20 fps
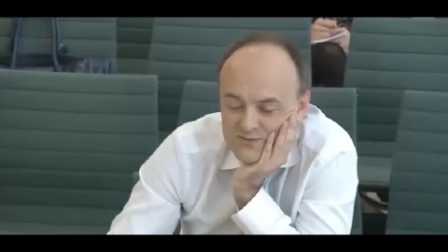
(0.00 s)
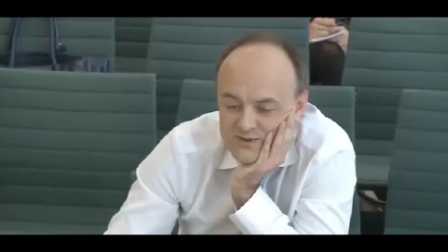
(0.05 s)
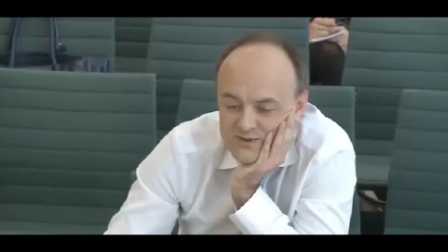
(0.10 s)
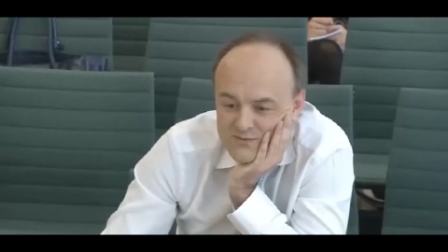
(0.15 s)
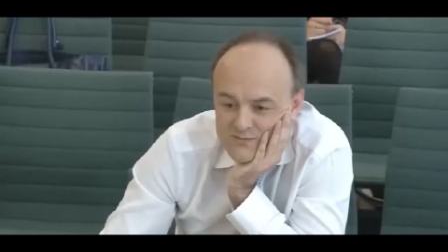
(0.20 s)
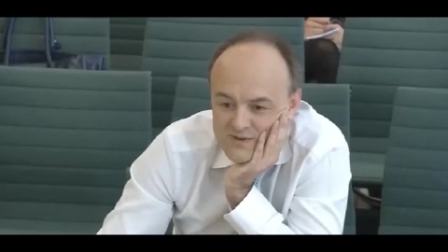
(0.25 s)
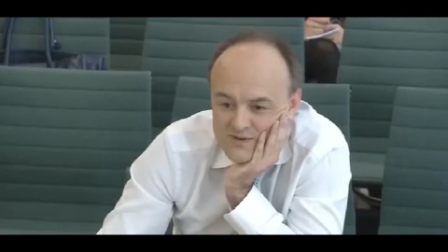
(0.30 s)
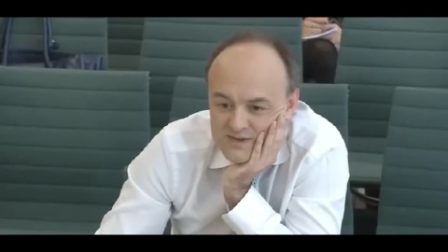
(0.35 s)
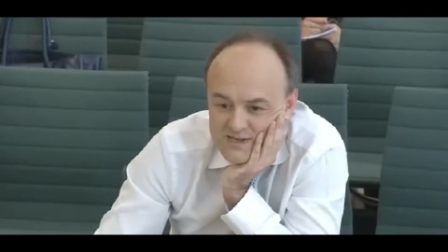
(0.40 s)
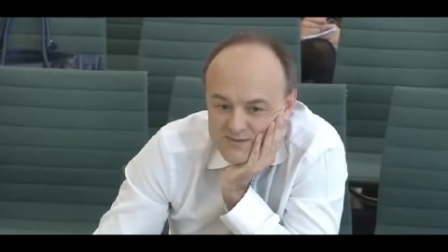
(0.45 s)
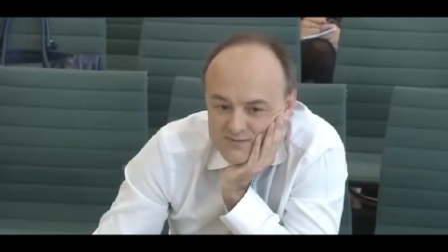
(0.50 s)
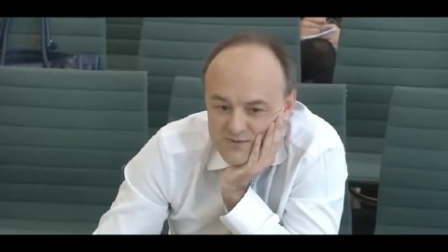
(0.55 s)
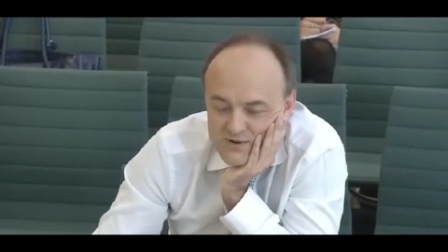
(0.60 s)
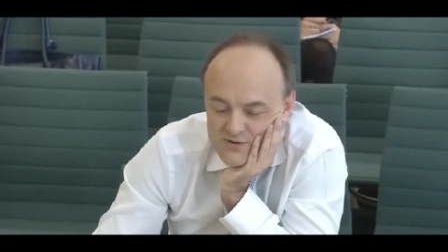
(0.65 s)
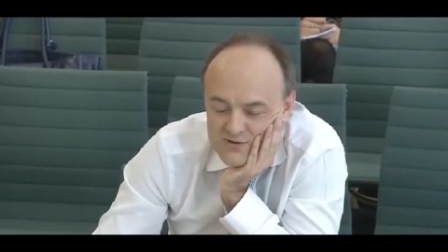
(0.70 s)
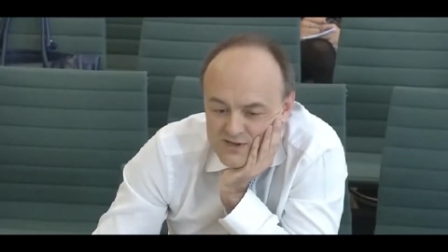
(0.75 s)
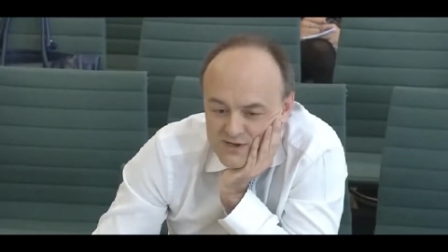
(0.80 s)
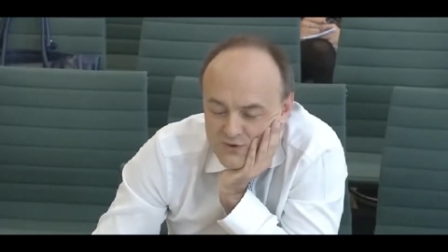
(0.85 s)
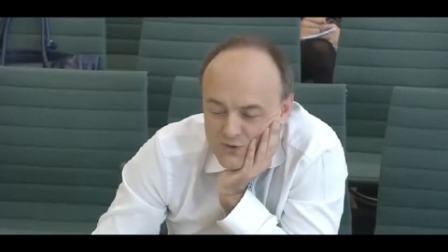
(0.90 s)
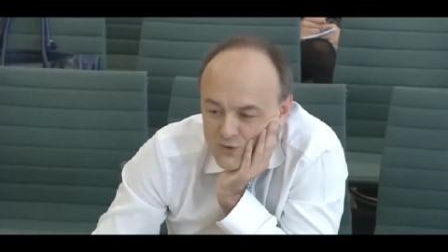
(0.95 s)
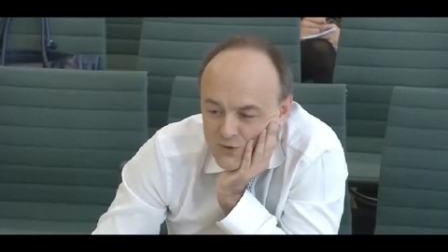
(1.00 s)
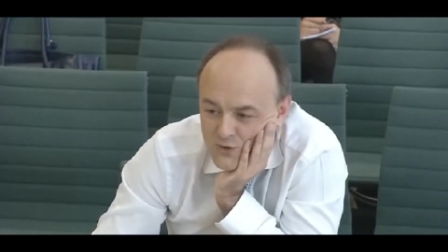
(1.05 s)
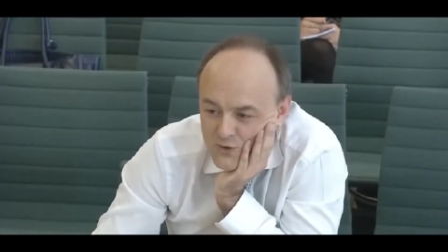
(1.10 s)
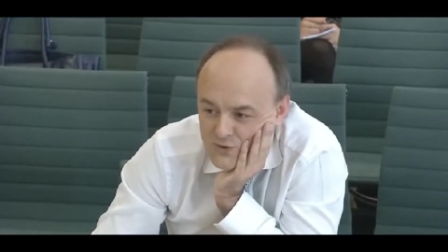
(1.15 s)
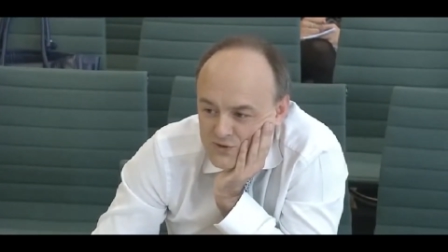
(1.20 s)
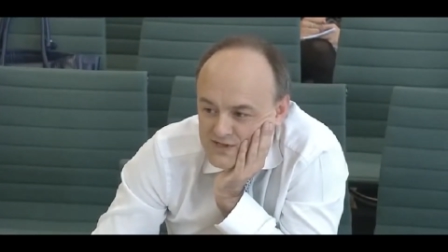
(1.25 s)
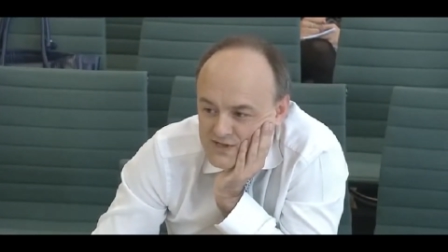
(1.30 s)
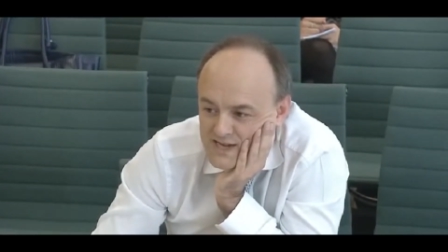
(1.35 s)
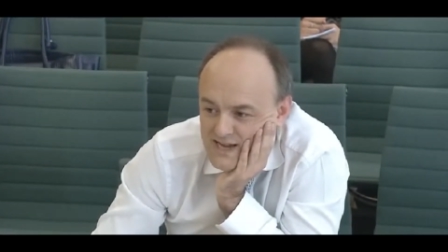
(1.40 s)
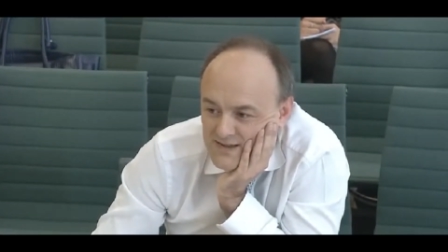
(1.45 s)
we will be exposing
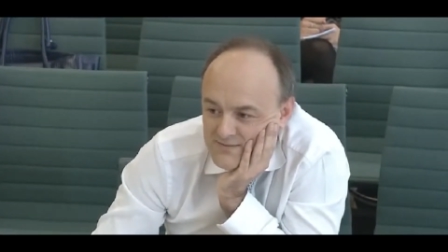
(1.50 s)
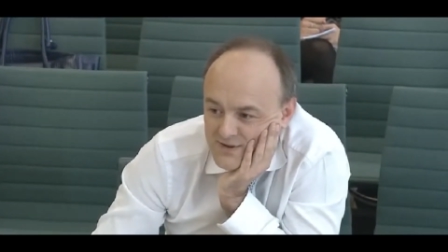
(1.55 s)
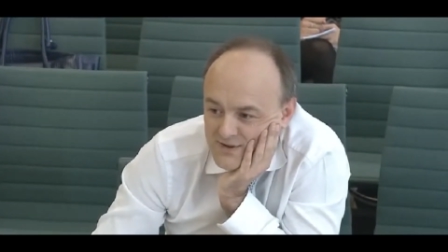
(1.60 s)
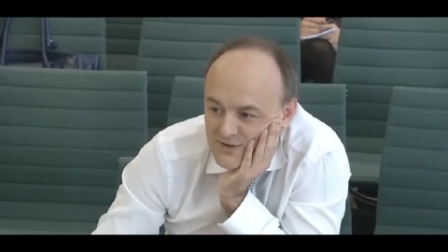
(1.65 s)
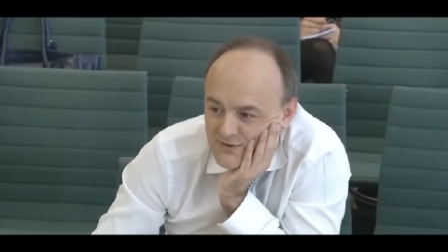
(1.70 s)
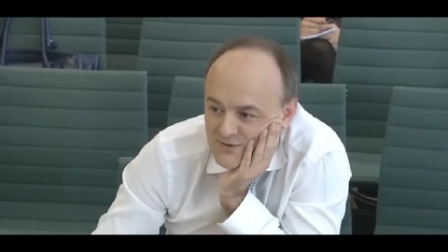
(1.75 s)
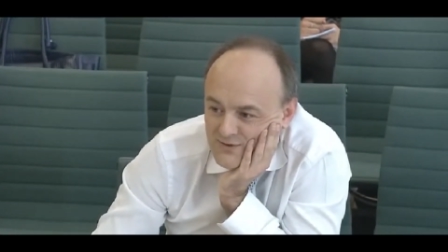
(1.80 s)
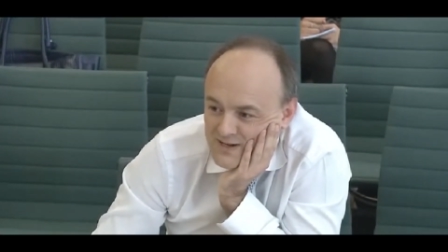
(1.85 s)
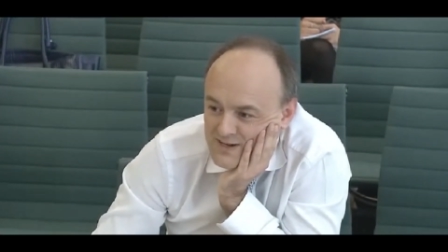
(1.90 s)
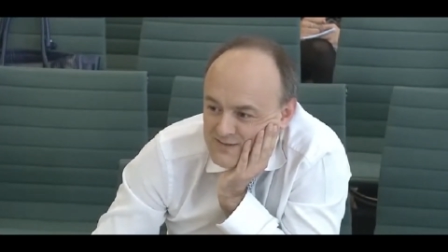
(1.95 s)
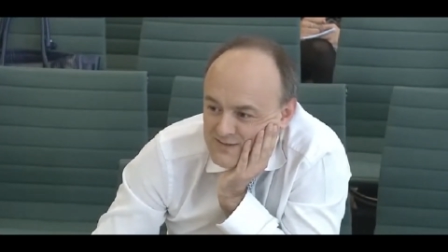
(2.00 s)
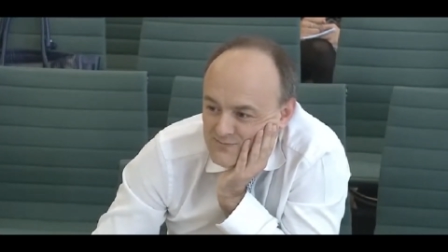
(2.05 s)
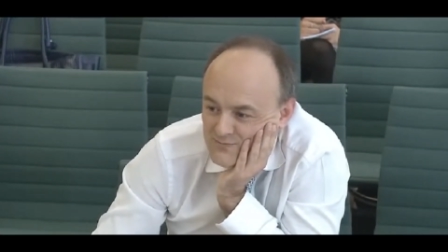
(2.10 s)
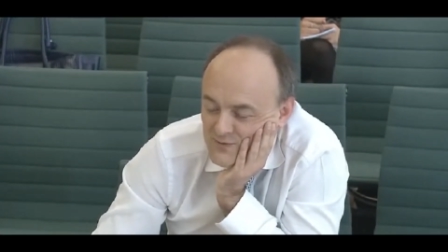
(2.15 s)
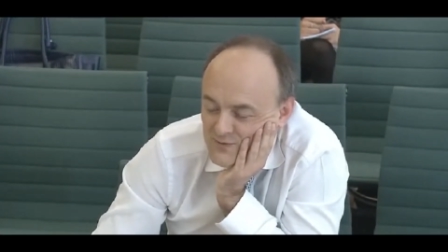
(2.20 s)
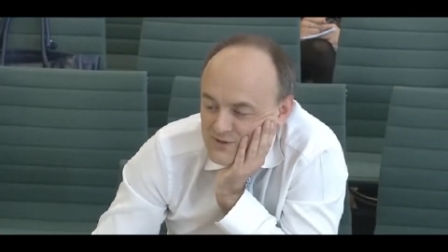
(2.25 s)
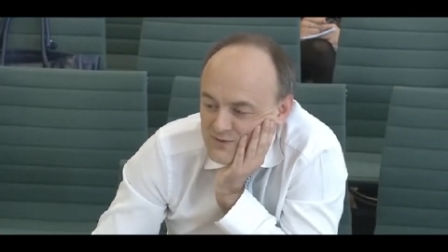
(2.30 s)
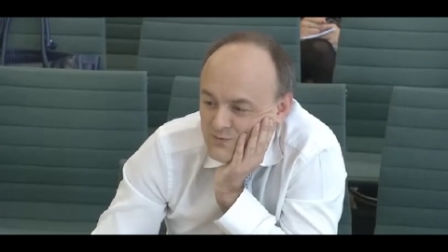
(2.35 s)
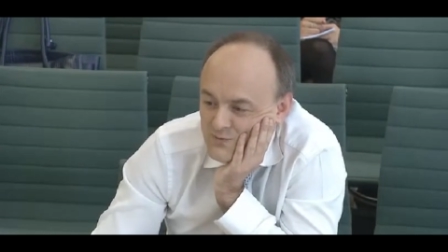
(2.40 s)
all scaremongering as,